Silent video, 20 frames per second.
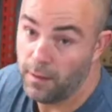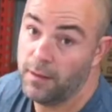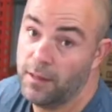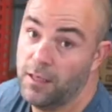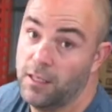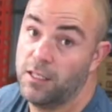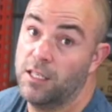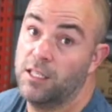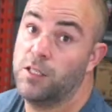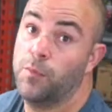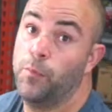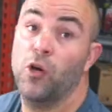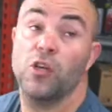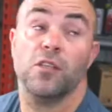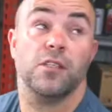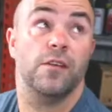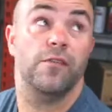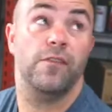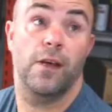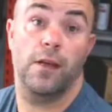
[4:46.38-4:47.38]
They're
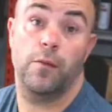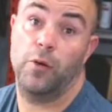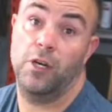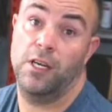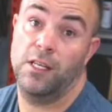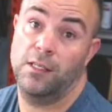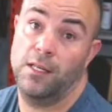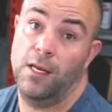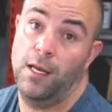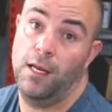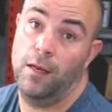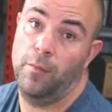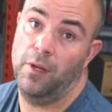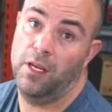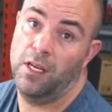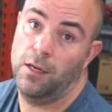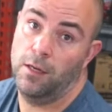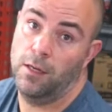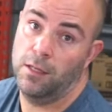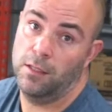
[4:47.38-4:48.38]
supposed to fit pretty tight
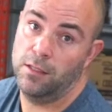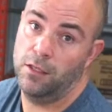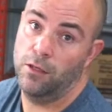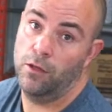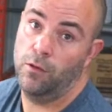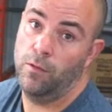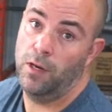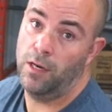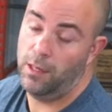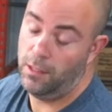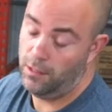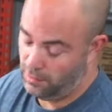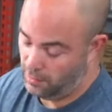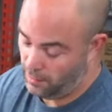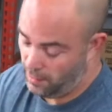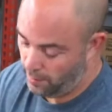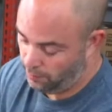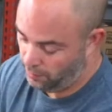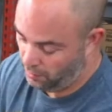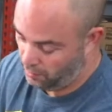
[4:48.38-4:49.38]
because you don't want any
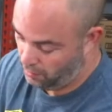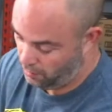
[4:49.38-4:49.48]
slop in